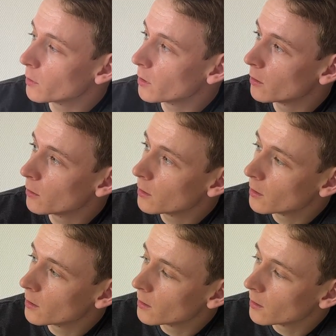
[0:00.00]
we go.
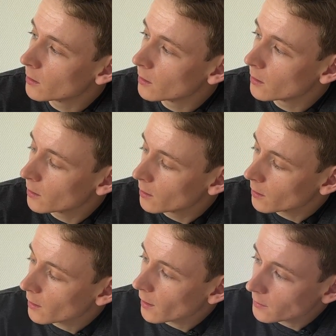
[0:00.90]

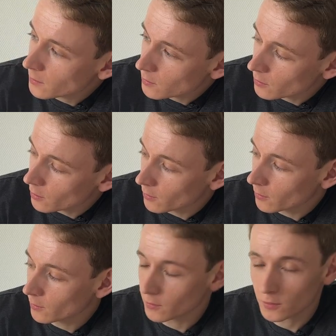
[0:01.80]
And,
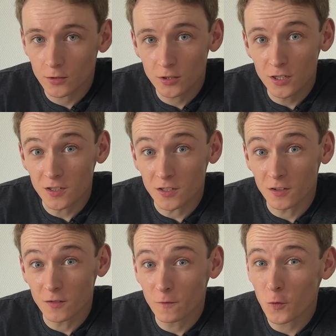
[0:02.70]
geez,
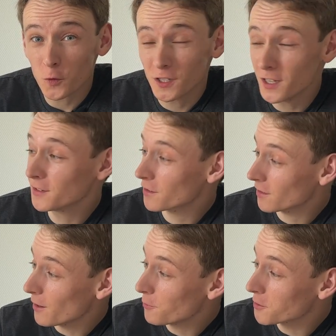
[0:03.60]

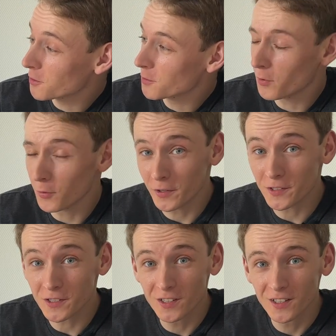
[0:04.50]
14,000
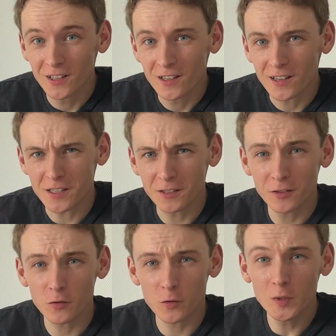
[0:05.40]
points. That's nearly
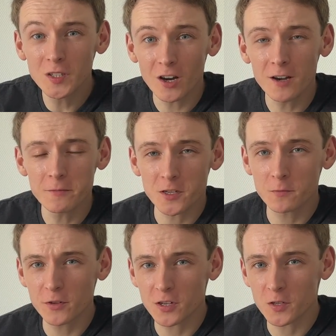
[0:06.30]
three times as
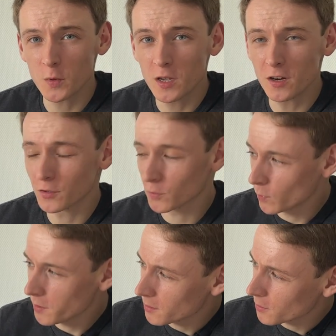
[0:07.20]
much as we got on
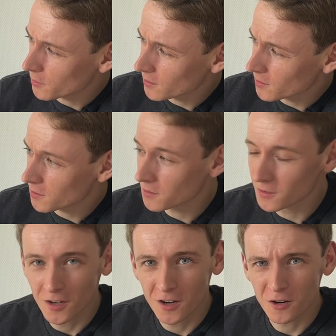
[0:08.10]
Windows. It is
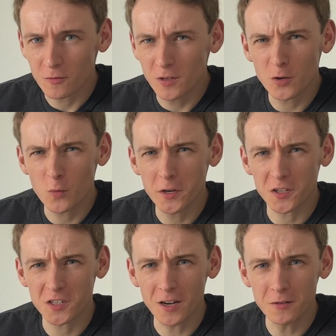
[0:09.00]
really quite
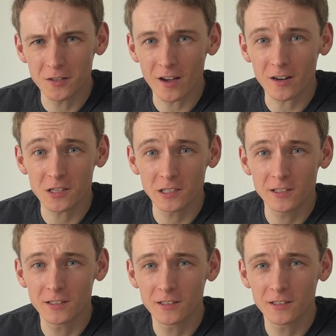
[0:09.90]
astounding, actually.